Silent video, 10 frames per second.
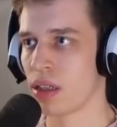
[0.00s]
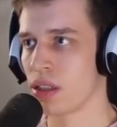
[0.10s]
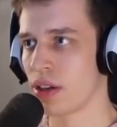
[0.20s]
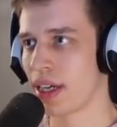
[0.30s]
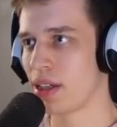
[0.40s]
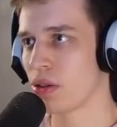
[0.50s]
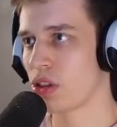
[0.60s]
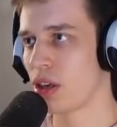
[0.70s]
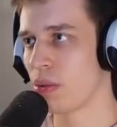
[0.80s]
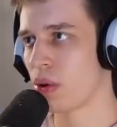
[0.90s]
So I killed
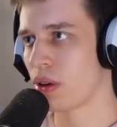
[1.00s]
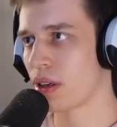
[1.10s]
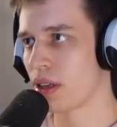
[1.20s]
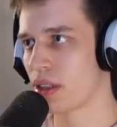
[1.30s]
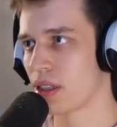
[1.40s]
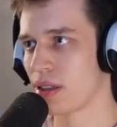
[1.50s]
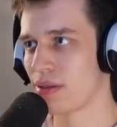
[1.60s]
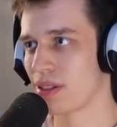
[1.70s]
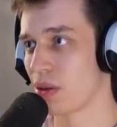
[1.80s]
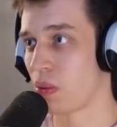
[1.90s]
some workers.
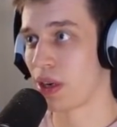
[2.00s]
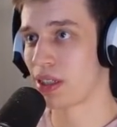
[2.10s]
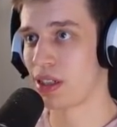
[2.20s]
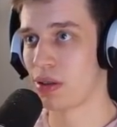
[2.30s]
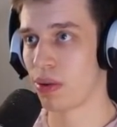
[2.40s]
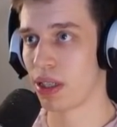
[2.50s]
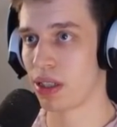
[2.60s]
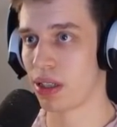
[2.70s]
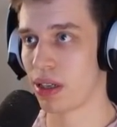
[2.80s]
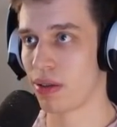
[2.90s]
It's a weird
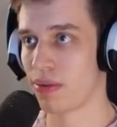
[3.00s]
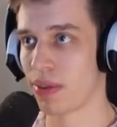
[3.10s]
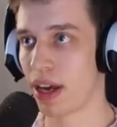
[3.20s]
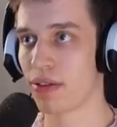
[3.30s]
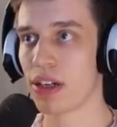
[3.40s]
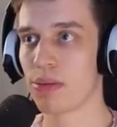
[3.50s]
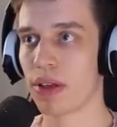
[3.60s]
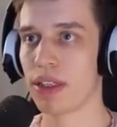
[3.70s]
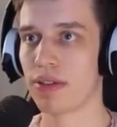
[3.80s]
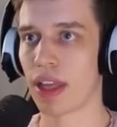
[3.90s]
situation though. I really
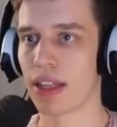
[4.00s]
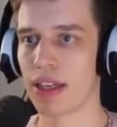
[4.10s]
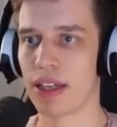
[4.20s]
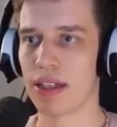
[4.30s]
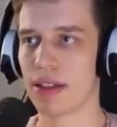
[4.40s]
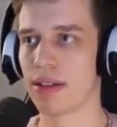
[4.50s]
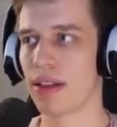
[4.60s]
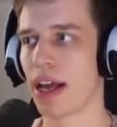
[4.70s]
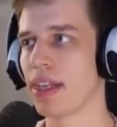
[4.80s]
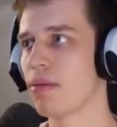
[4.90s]
believed that
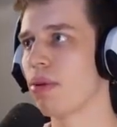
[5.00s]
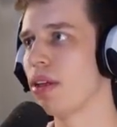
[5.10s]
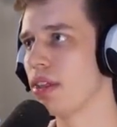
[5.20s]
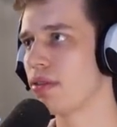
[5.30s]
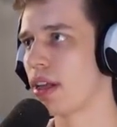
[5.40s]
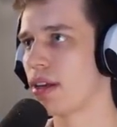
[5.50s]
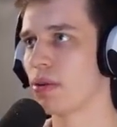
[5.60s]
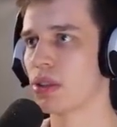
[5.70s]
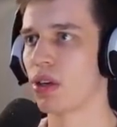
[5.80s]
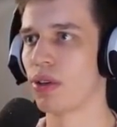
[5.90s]
I didn't believe that he
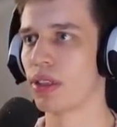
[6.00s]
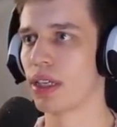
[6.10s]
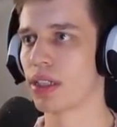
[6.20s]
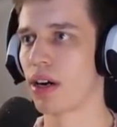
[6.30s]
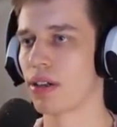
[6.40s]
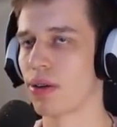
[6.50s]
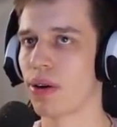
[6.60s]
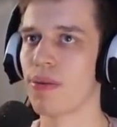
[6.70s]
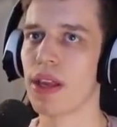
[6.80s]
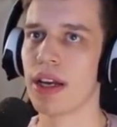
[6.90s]
was going this
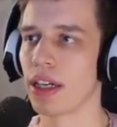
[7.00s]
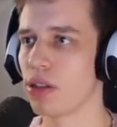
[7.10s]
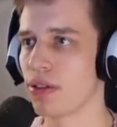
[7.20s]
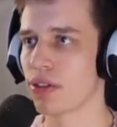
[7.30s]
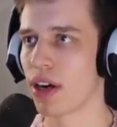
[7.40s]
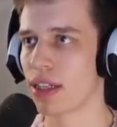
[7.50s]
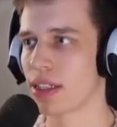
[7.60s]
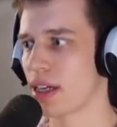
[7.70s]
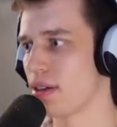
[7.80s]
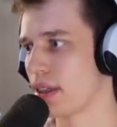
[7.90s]
hardcore. I should have tried
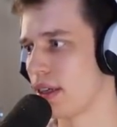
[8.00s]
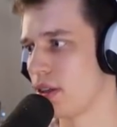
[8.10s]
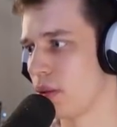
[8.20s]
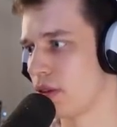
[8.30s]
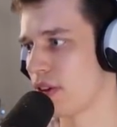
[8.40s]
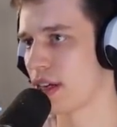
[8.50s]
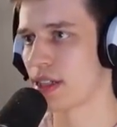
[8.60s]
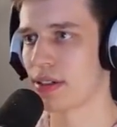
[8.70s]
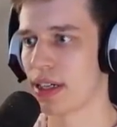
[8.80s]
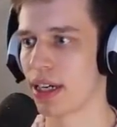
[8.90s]
scouting a little bit
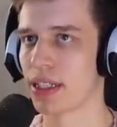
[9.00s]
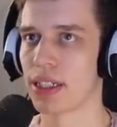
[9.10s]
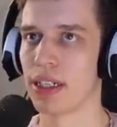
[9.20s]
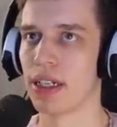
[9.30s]
faster, I guess.